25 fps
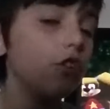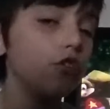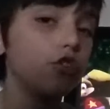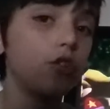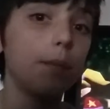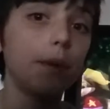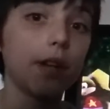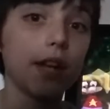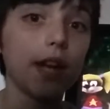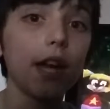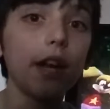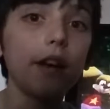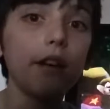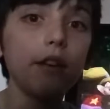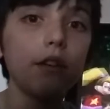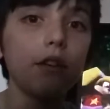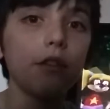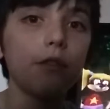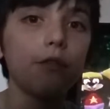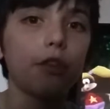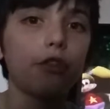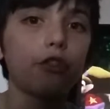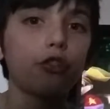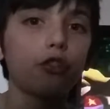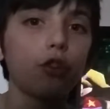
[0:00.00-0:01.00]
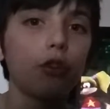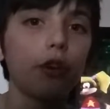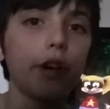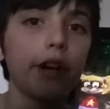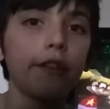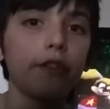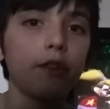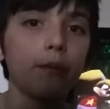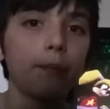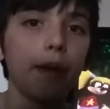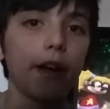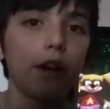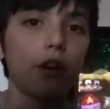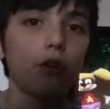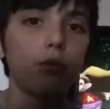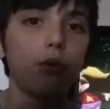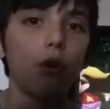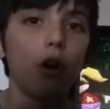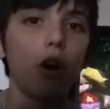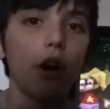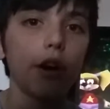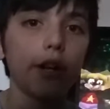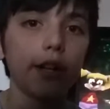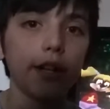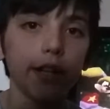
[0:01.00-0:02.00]
To begin, the story is a bit
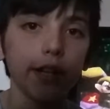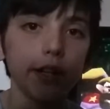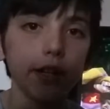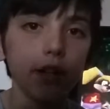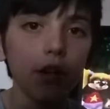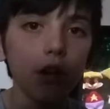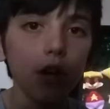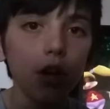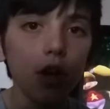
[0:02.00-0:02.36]
quirky.